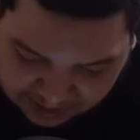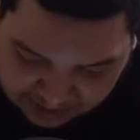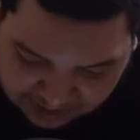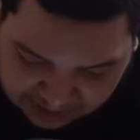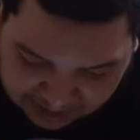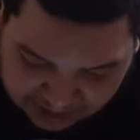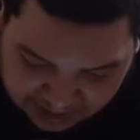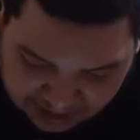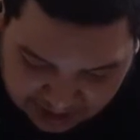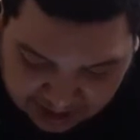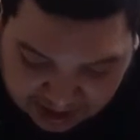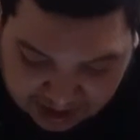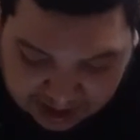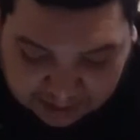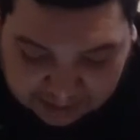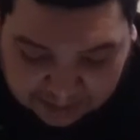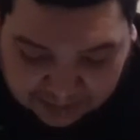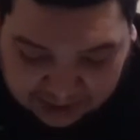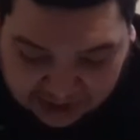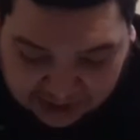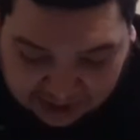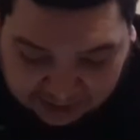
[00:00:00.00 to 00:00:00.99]
name.
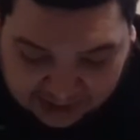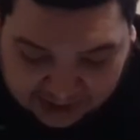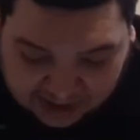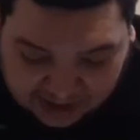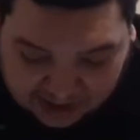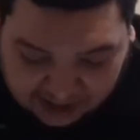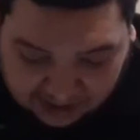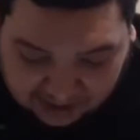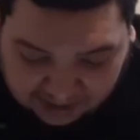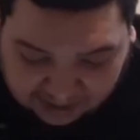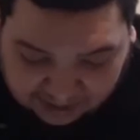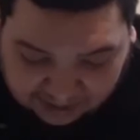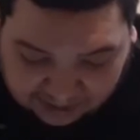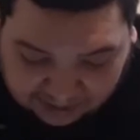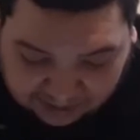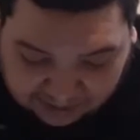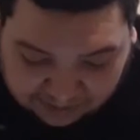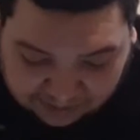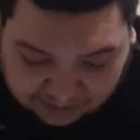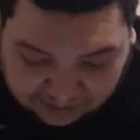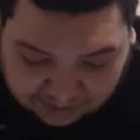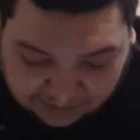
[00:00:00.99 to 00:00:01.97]
But yeah, we got
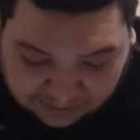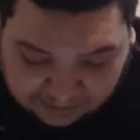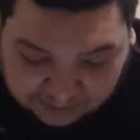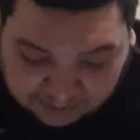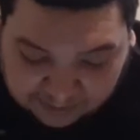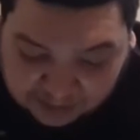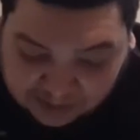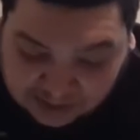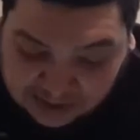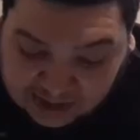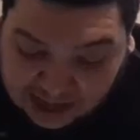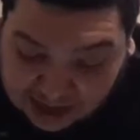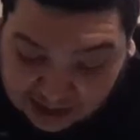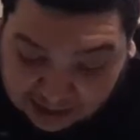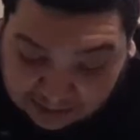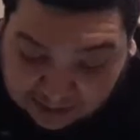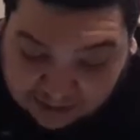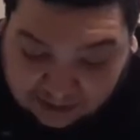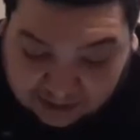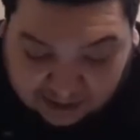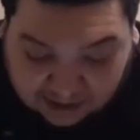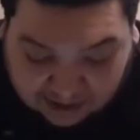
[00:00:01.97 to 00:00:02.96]
her, Rosal
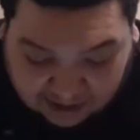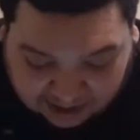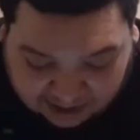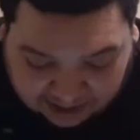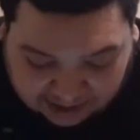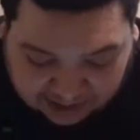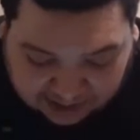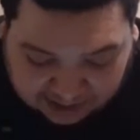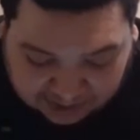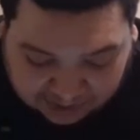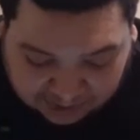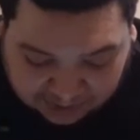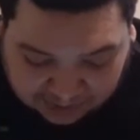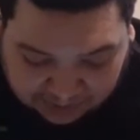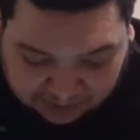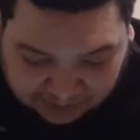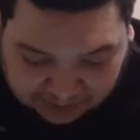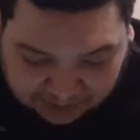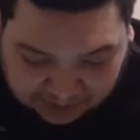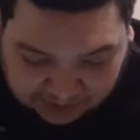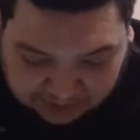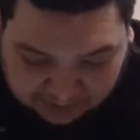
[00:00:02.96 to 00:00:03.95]
Kalan in this
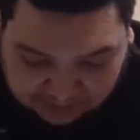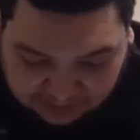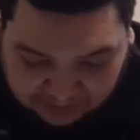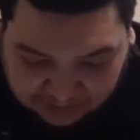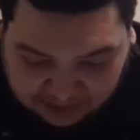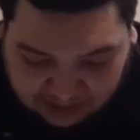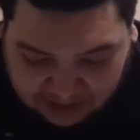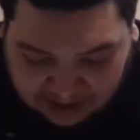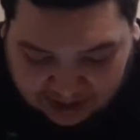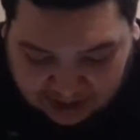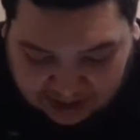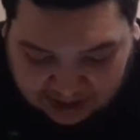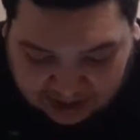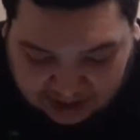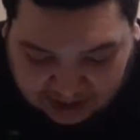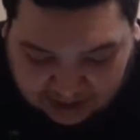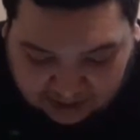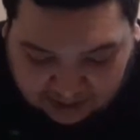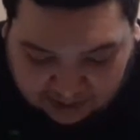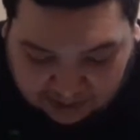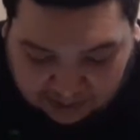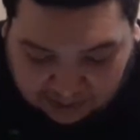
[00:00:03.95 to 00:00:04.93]
movie.
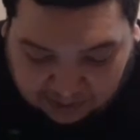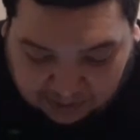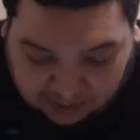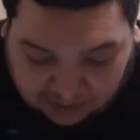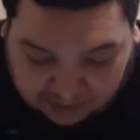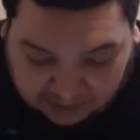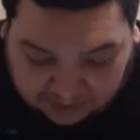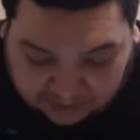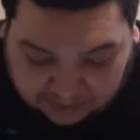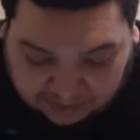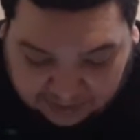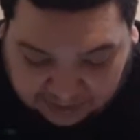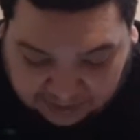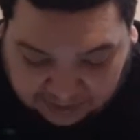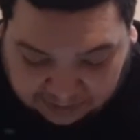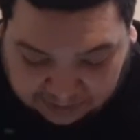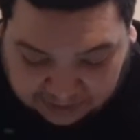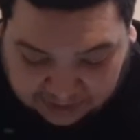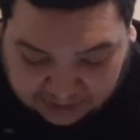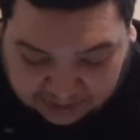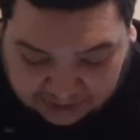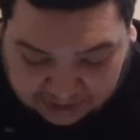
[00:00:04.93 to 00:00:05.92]
You'll know her face
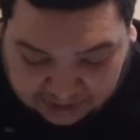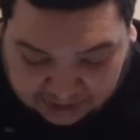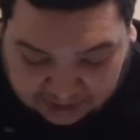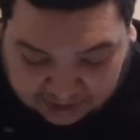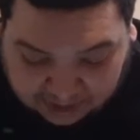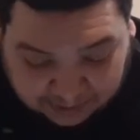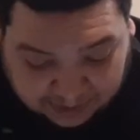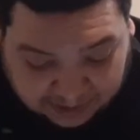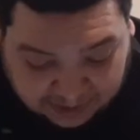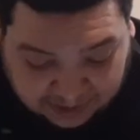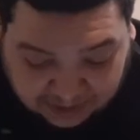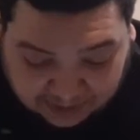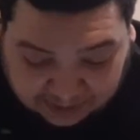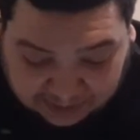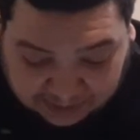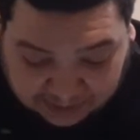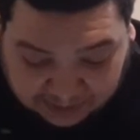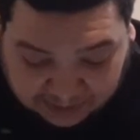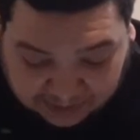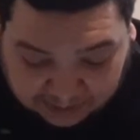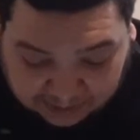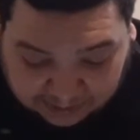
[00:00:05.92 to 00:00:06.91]
when you see it, especially if
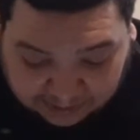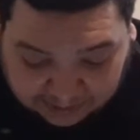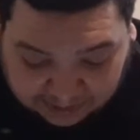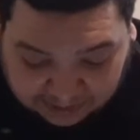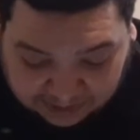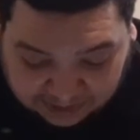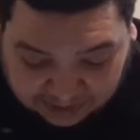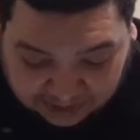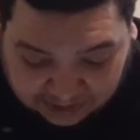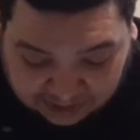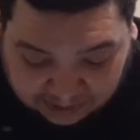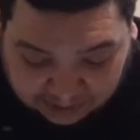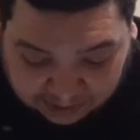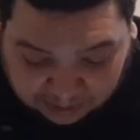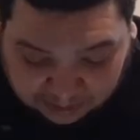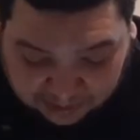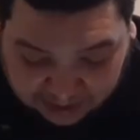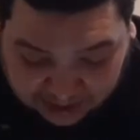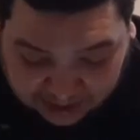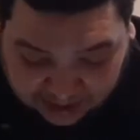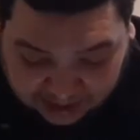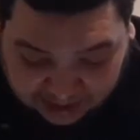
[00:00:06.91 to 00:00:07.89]
you've seen Orange is the New
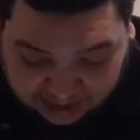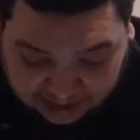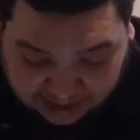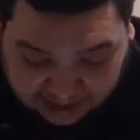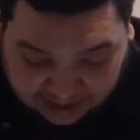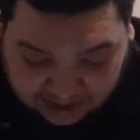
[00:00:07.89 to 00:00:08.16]
Black.